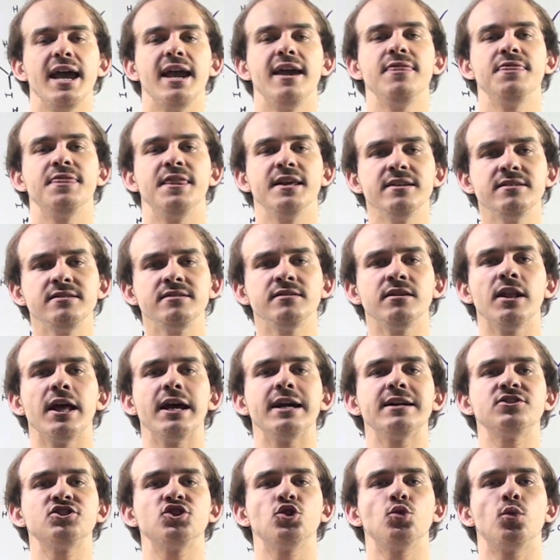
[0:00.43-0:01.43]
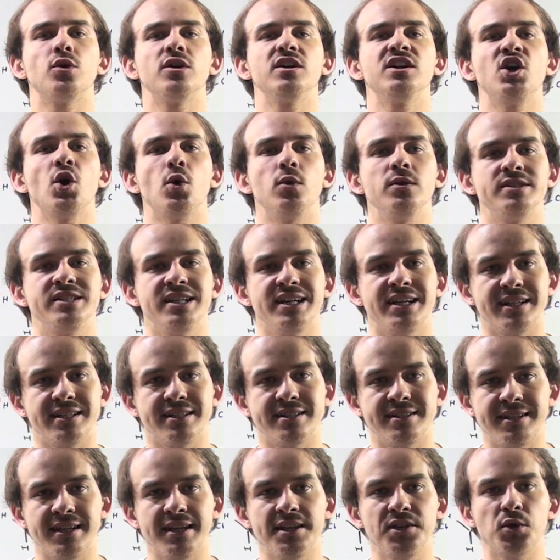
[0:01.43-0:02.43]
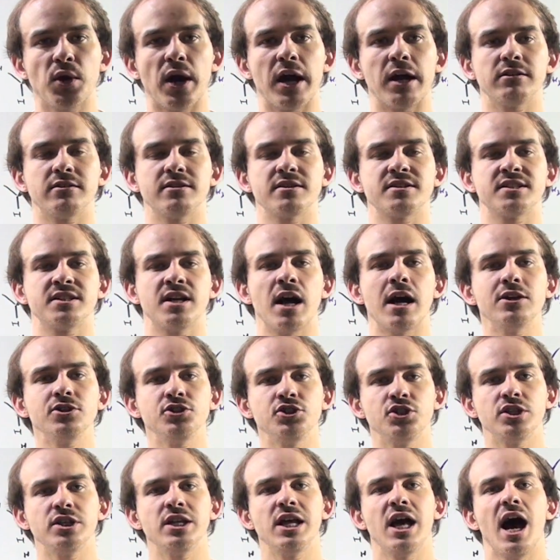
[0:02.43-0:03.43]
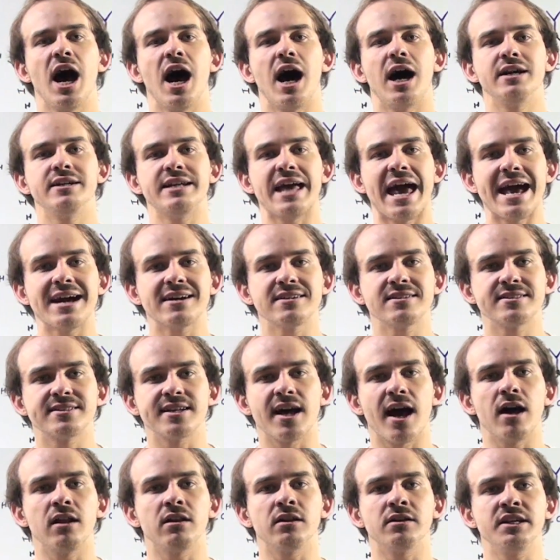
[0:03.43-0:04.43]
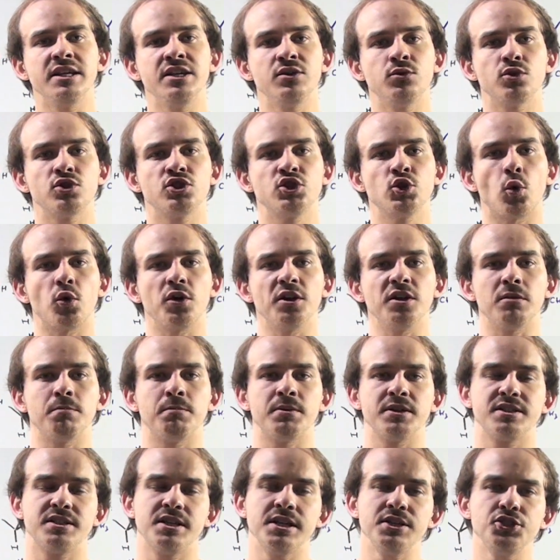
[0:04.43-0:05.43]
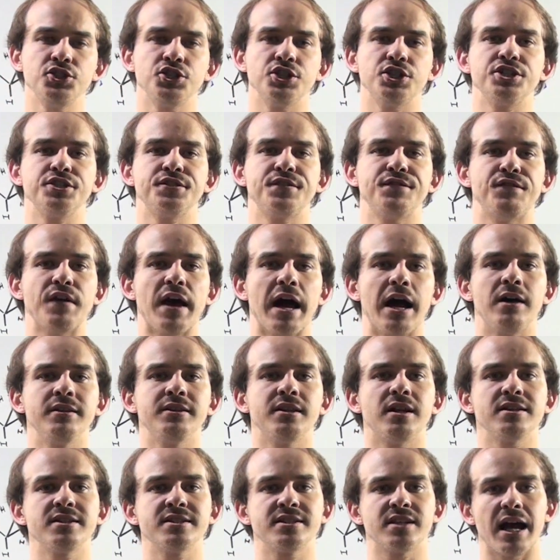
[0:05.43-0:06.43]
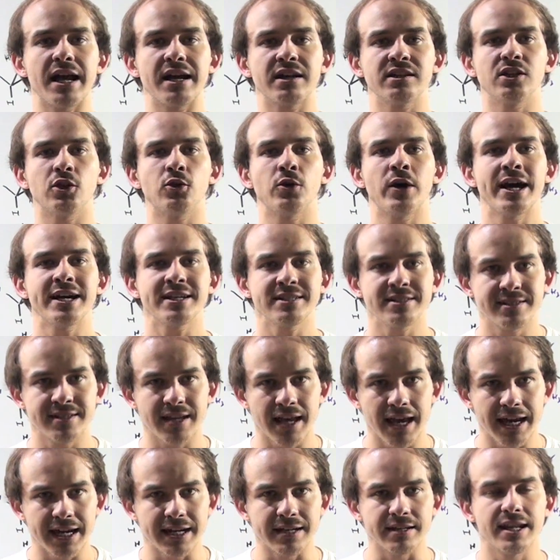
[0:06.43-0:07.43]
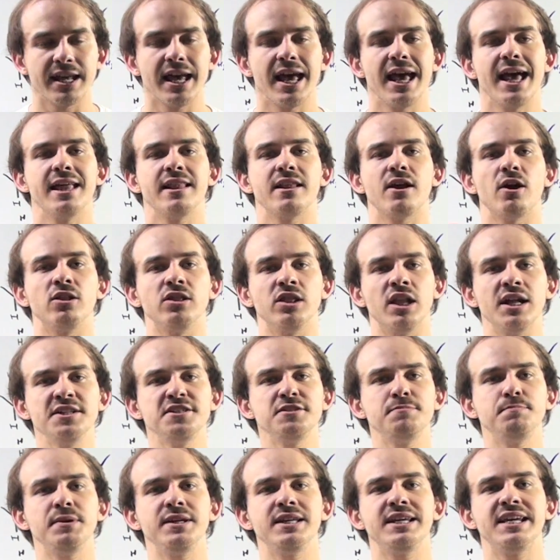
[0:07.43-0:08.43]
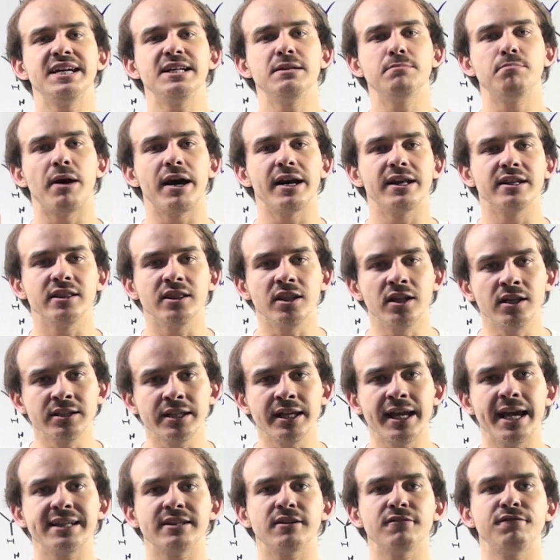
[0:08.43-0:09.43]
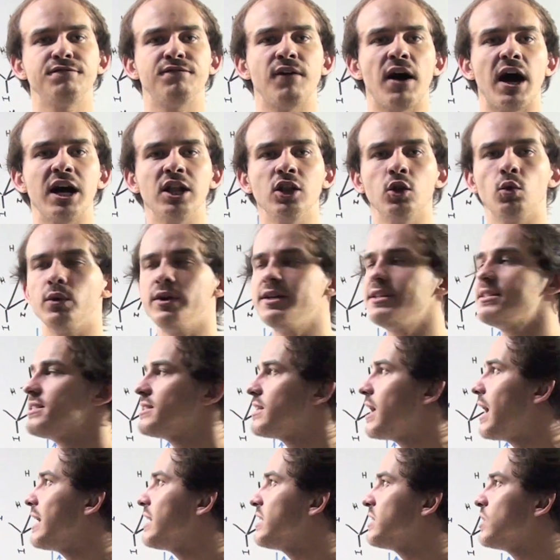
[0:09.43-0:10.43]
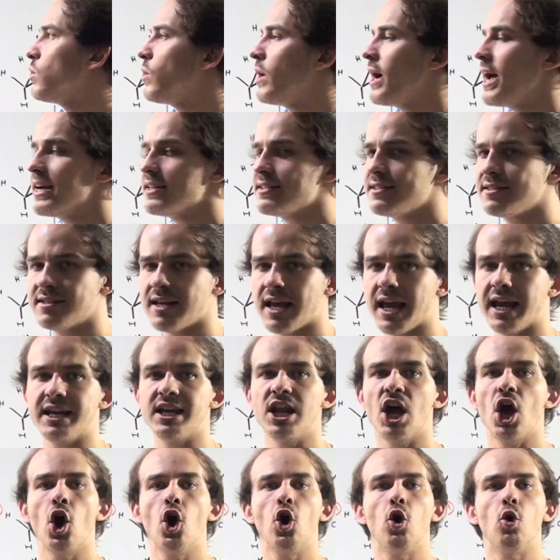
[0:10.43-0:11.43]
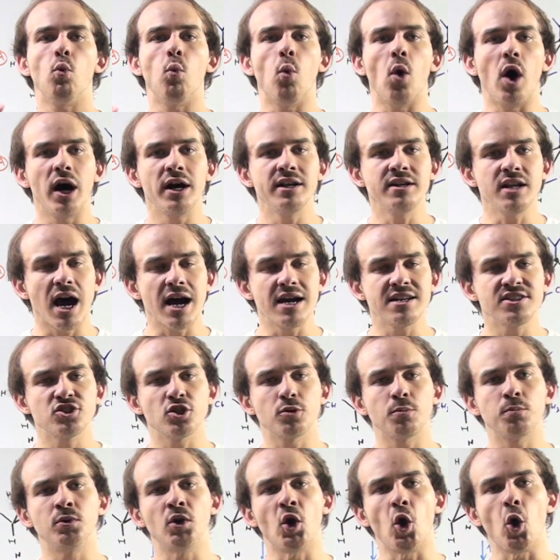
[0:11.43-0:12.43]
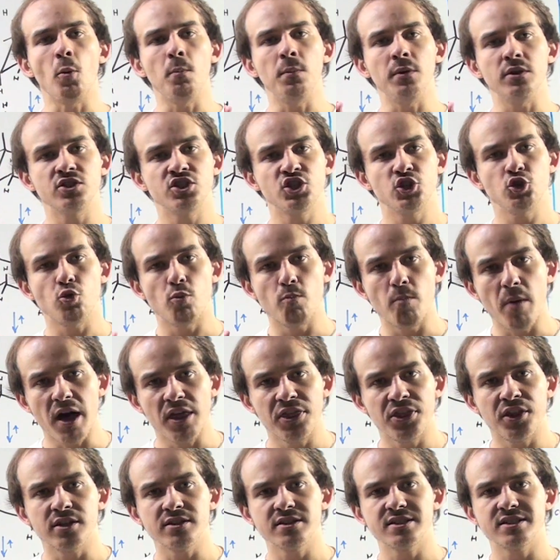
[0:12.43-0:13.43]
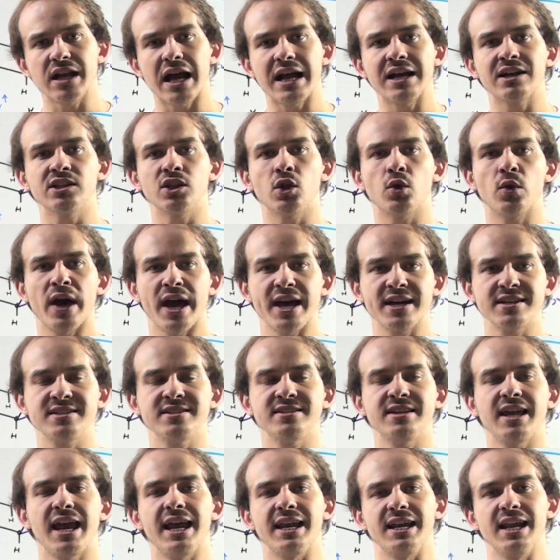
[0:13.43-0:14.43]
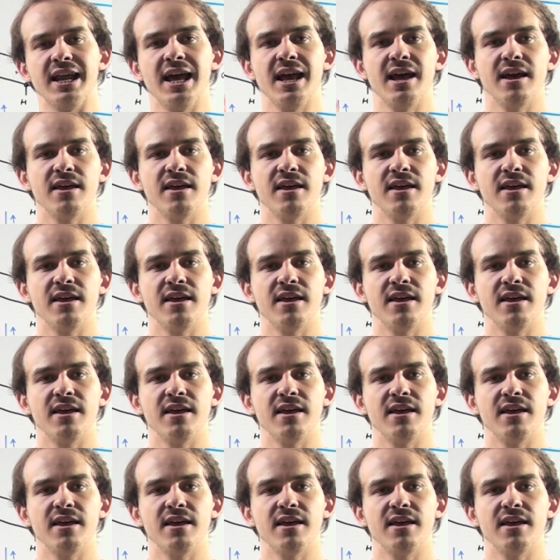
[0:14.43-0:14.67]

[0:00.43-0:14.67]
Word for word: In this lecture, we're going to continue our discussion on axial and equatorial positions found on cyclohexane. Now let's begin by looking at the following cyclohexane, 1-isopropyl-2-methylcyclohexane.